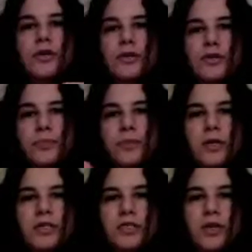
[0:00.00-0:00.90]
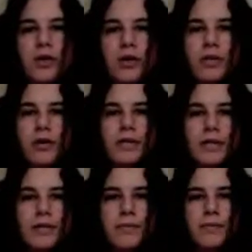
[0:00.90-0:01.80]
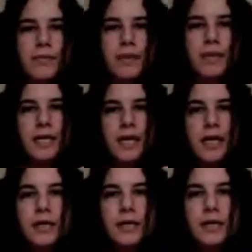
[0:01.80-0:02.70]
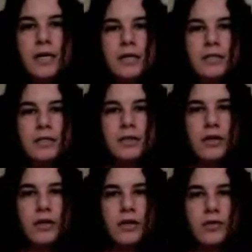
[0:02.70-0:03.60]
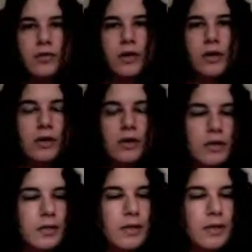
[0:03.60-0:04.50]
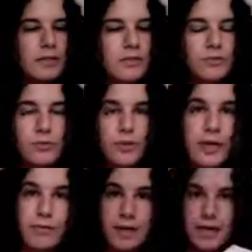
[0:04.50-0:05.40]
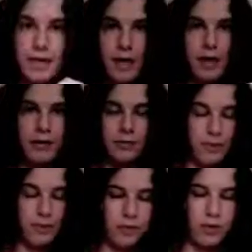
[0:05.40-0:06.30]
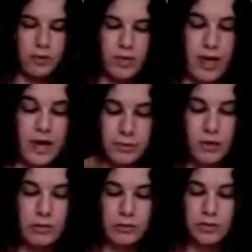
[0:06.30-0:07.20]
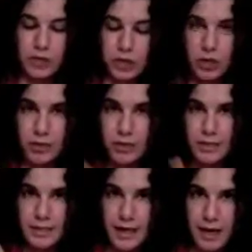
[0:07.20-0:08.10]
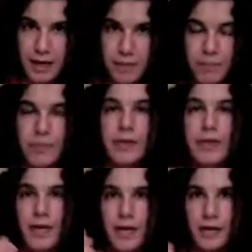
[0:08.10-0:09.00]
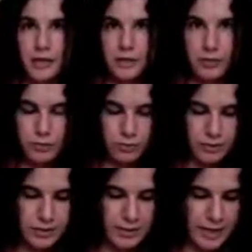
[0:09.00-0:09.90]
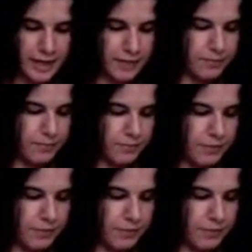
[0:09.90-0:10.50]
you put a circle around it. Okay? So let's do that right now. I'm going to circle the sa, and you do the same.